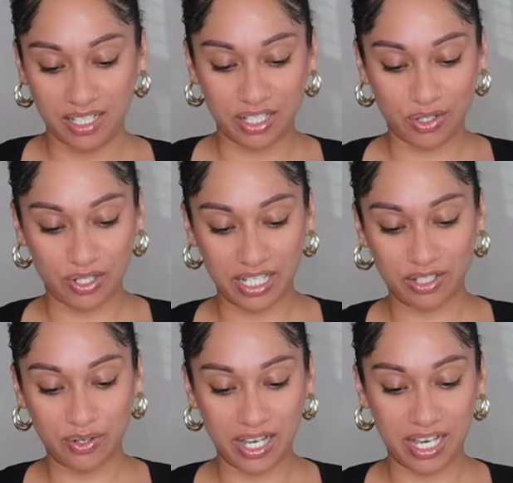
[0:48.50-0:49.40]
So
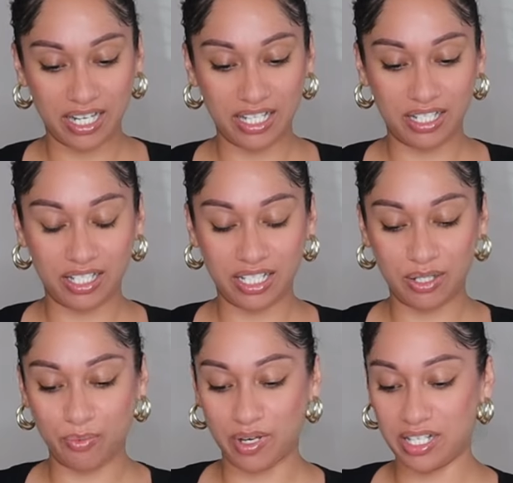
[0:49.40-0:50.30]
let's go ahead and
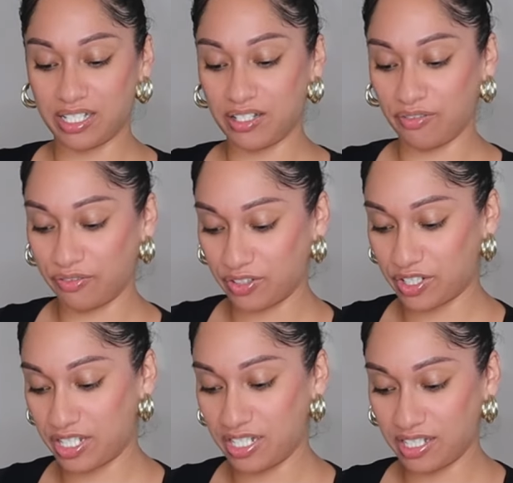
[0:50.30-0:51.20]
see what is the
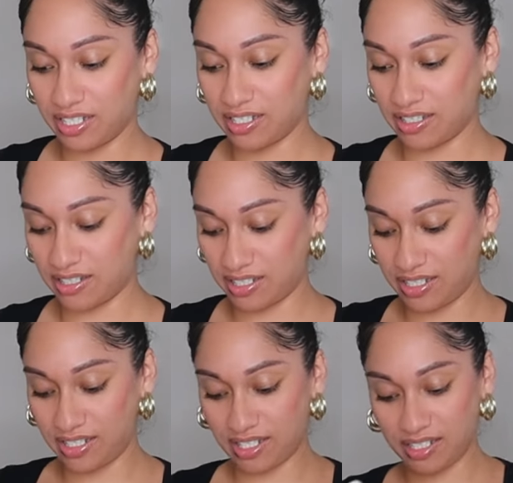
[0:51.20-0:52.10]
first thing I
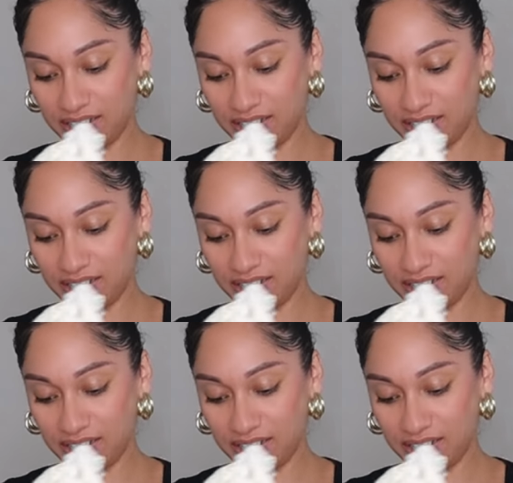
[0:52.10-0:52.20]
got.